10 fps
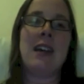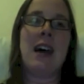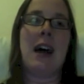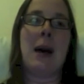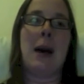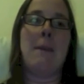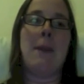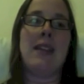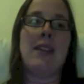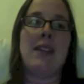Um,
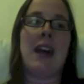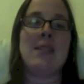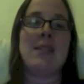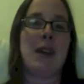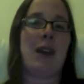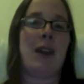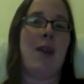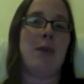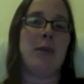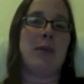but there hasn't been a
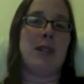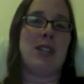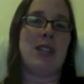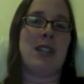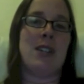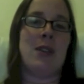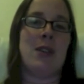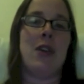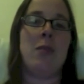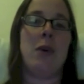comparable mission to the
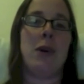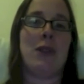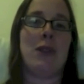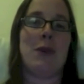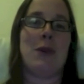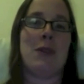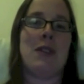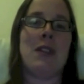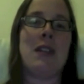North Pole of the Moon.